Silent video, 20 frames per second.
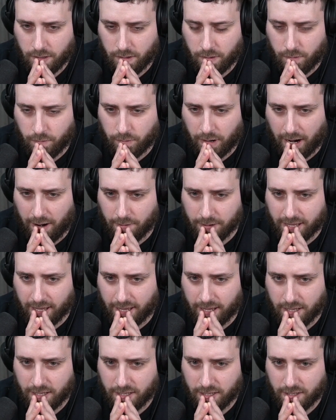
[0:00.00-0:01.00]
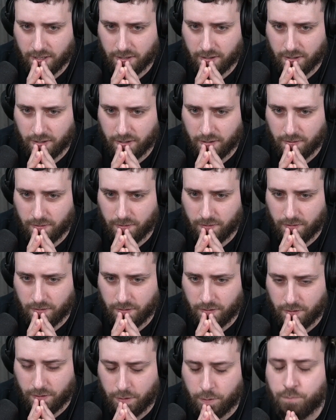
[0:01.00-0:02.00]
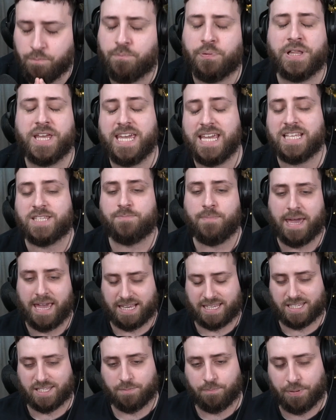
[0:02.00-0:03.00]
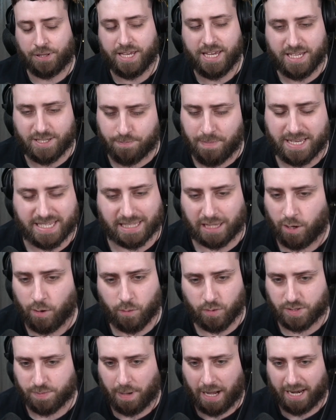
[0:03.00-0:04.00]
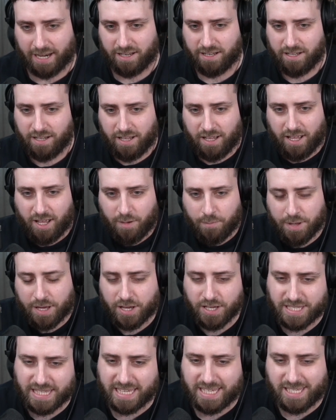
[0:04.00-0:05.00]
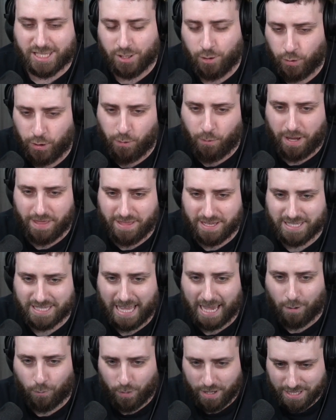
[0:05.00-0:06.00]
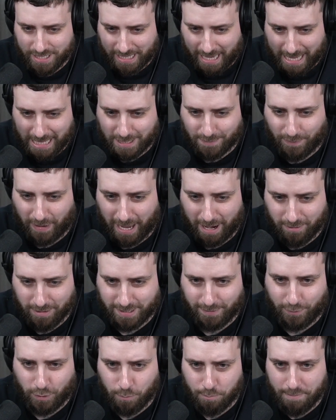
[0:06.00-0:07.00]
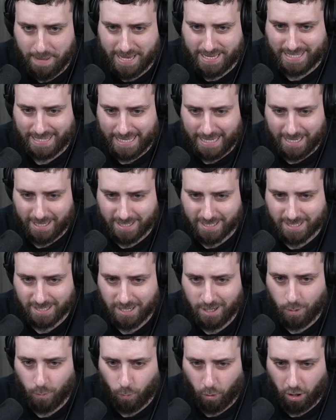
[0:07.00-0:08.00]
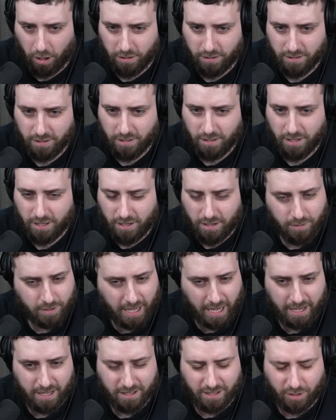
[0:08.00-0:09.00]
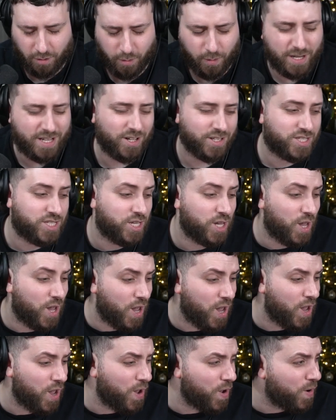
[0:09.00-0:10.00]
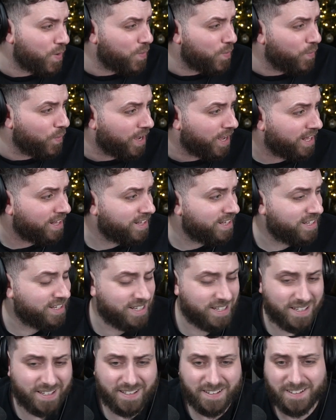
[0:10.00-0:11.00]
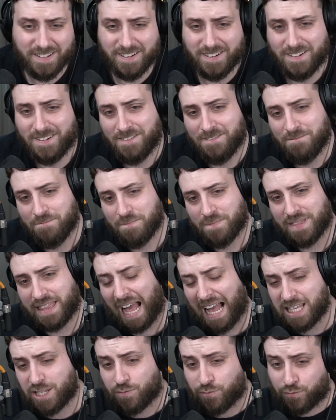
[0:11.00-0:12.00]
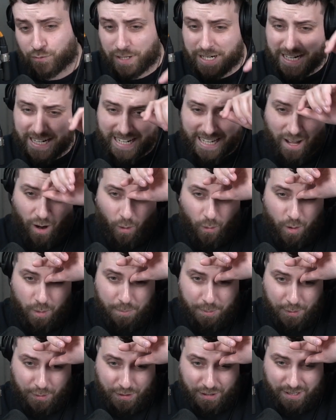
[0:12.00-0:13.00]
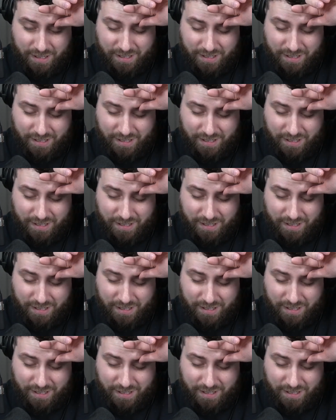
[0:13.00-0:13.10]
Right, okay. Please miss. Please miss loads, man. Because this is the only way this deck wins against fire is if you miss these. 1. Okay. Oh, he got 2! That's really horrible.